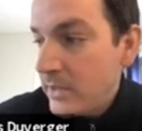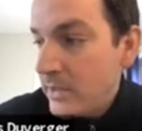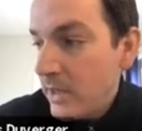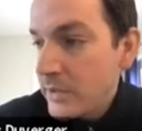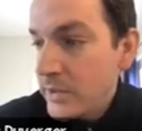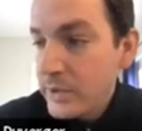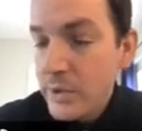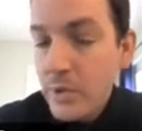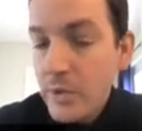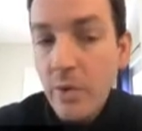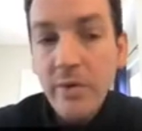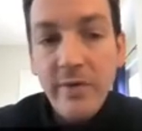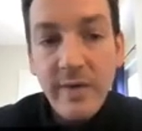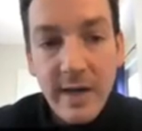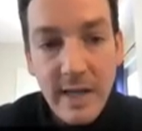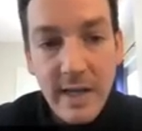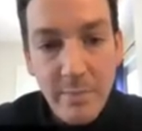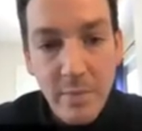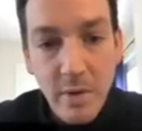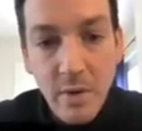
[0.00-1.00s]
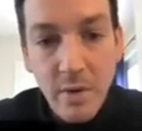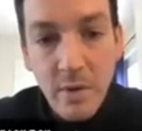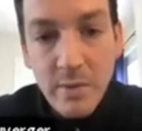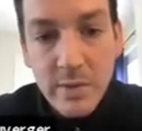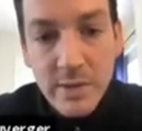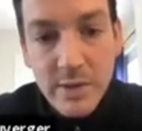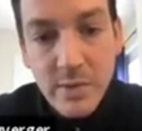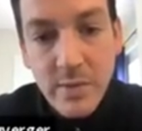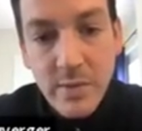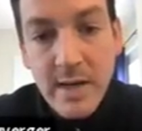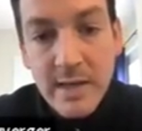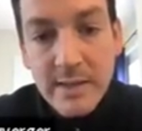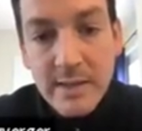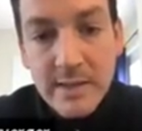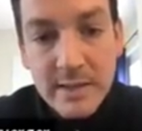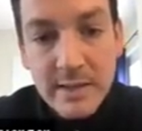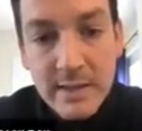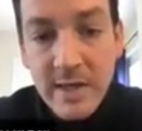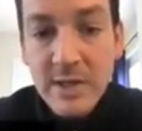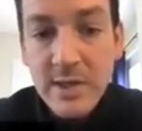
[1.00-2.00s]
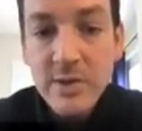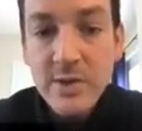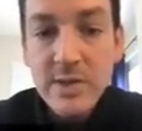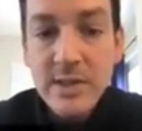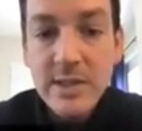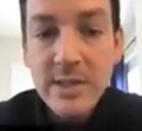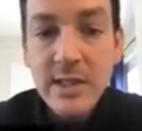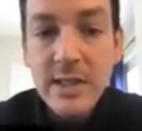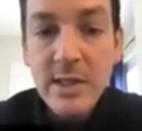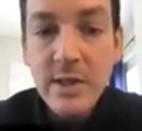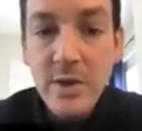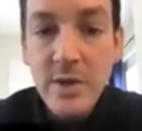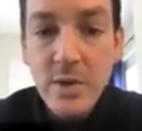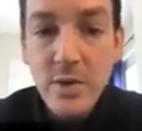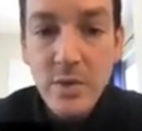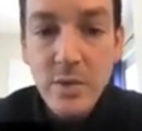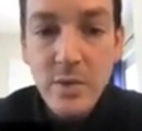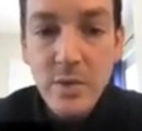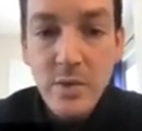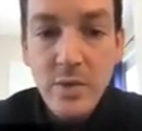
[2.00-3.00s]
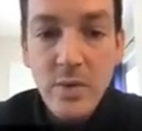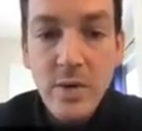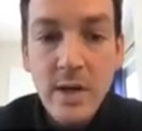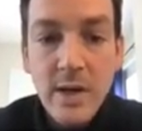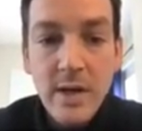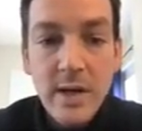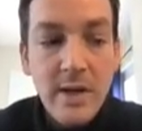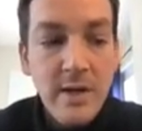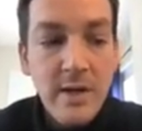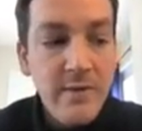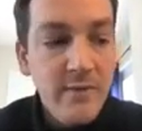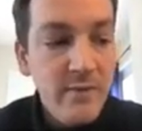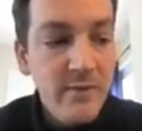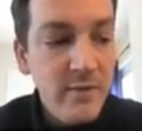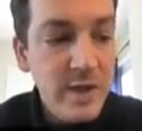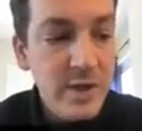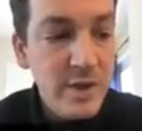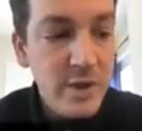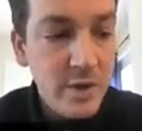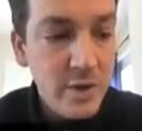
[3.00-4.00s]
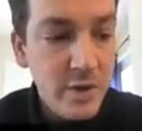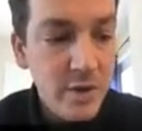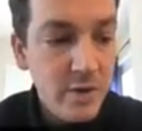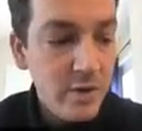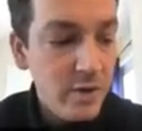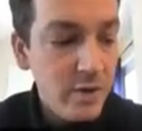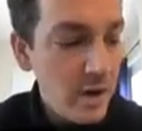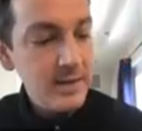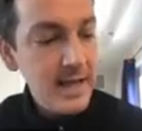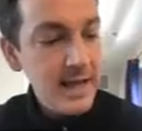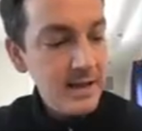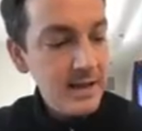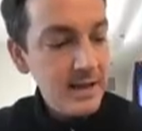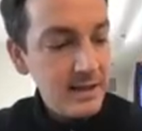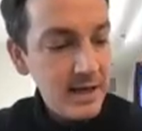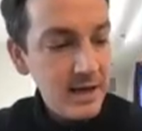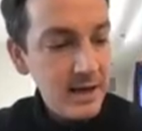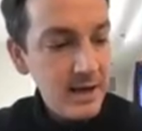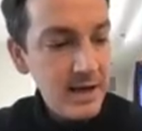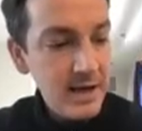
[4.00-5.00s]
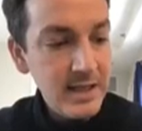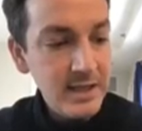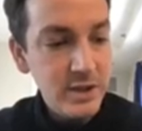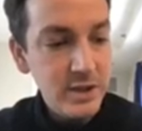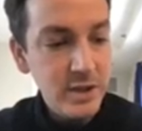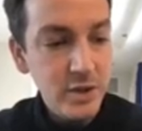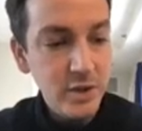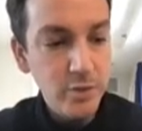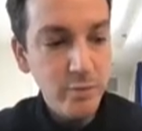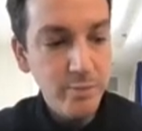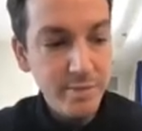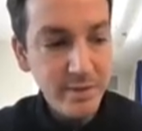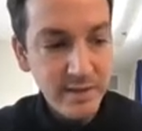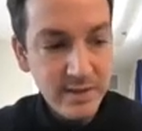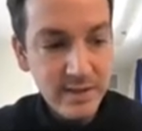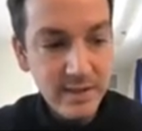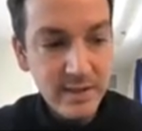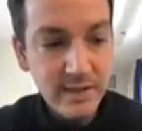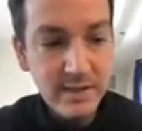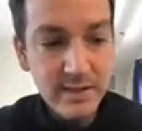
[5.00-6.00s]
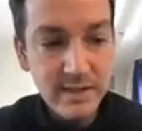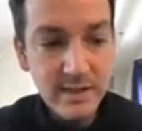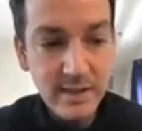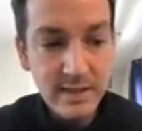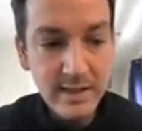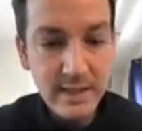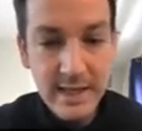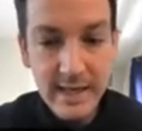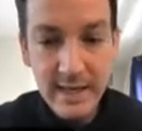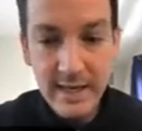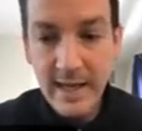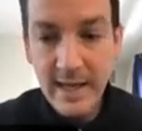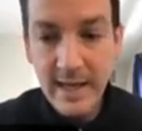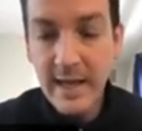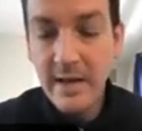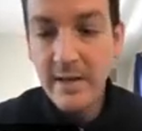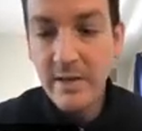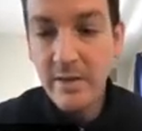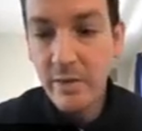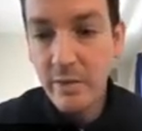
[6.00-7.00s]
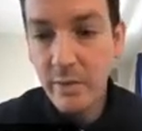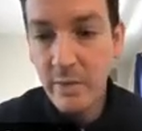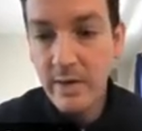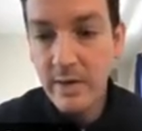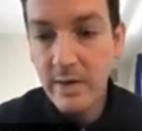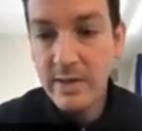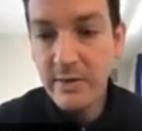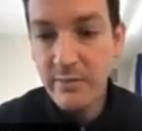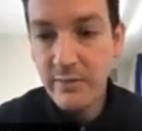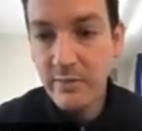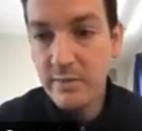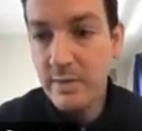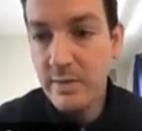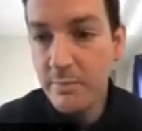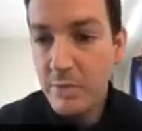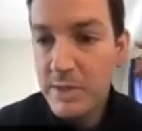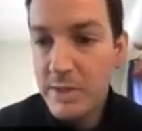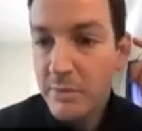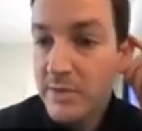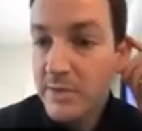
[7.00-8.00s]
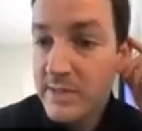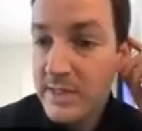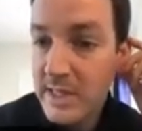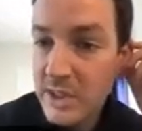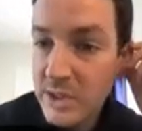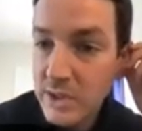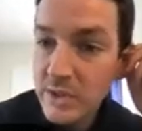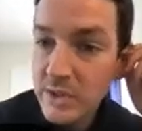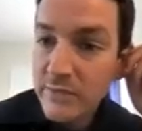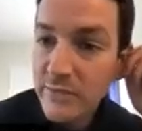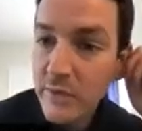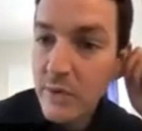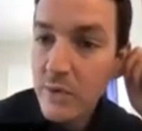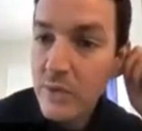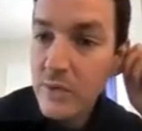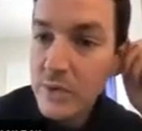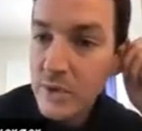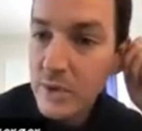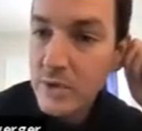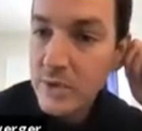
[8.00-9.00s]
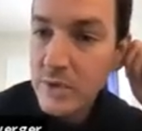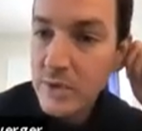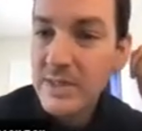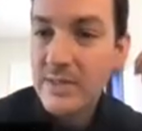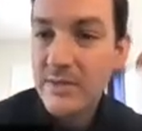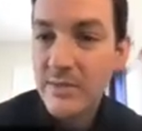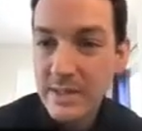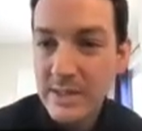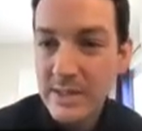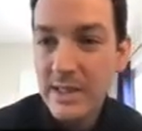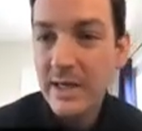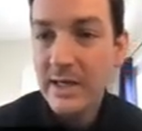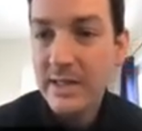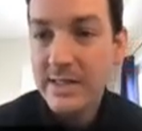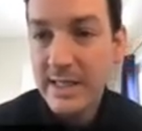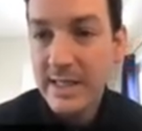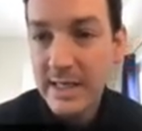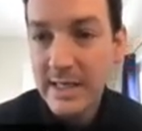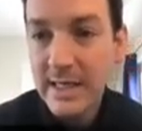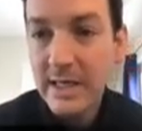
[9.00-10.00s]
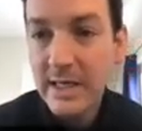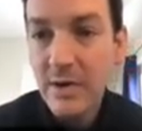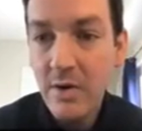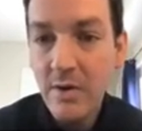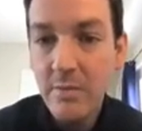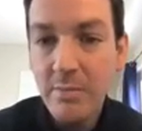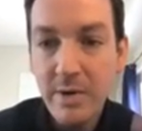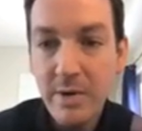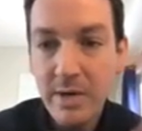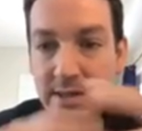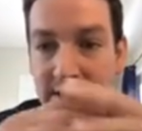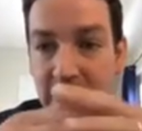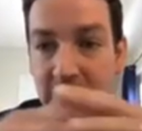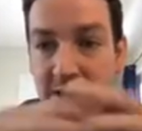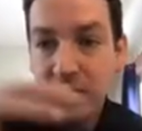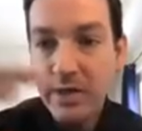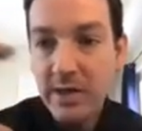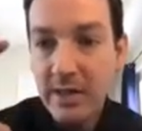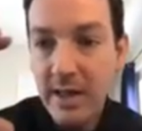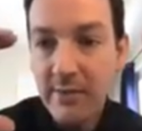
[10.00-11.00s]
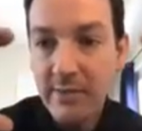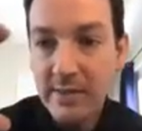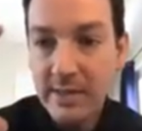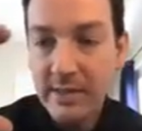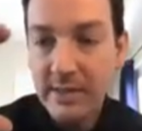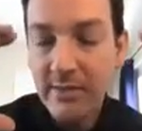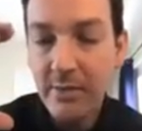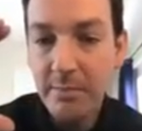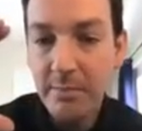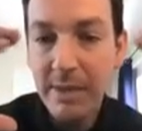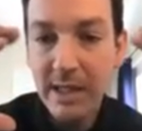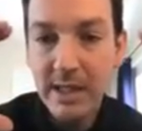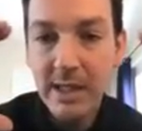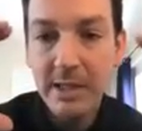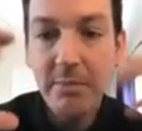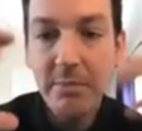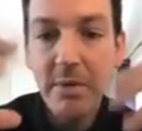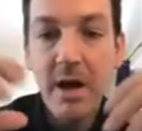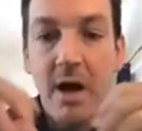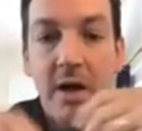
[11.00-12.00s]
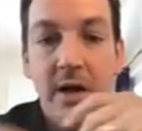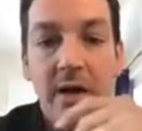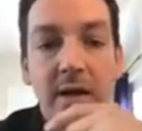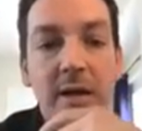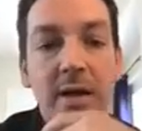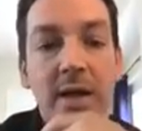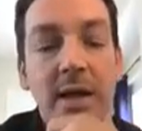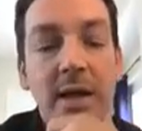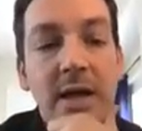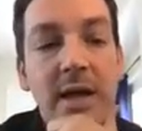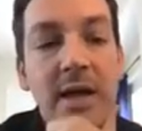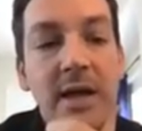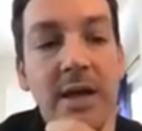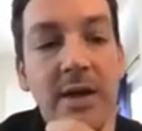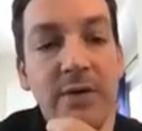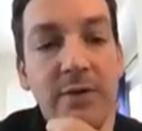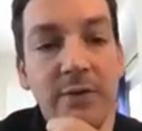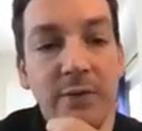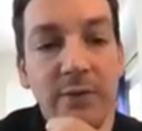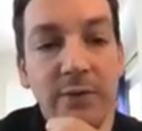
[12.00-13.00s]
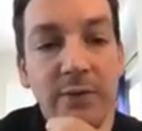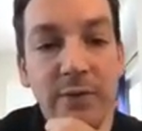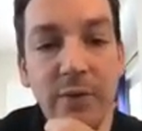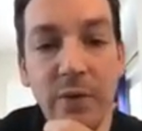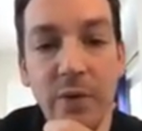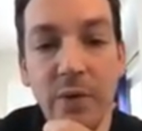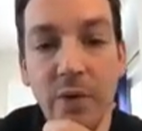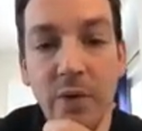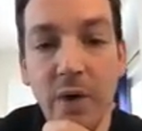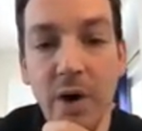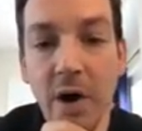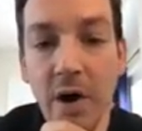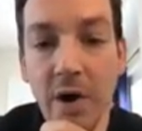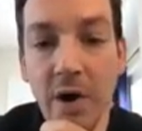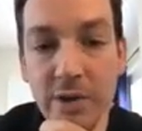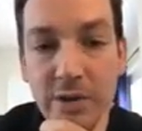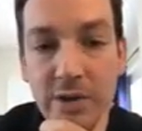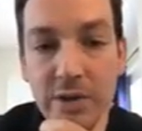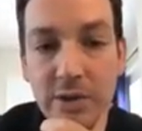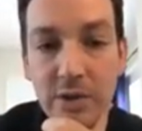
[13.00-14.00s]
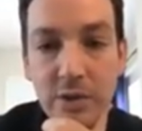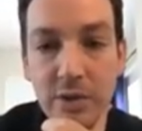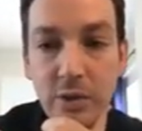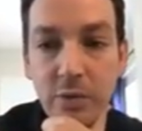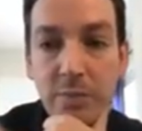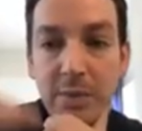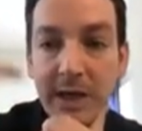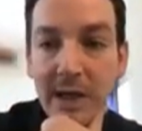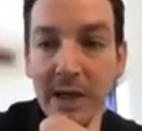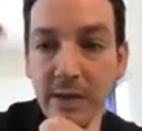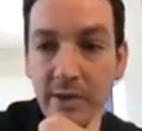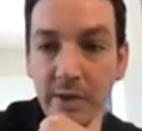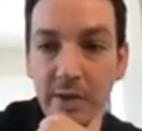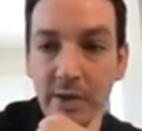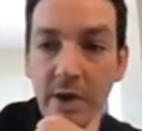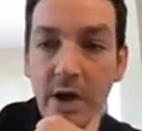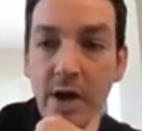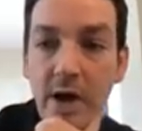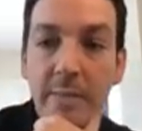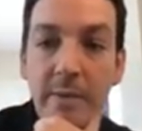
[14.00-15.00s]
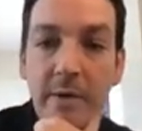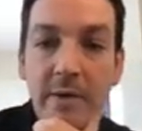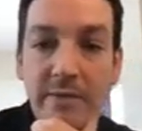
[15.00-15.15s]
stored variable, which was an interesting new feature that kind of lets you persist data throughout different multiple sessions for users. So it's a little technical, but essentially that was going to be a building block for us to build on top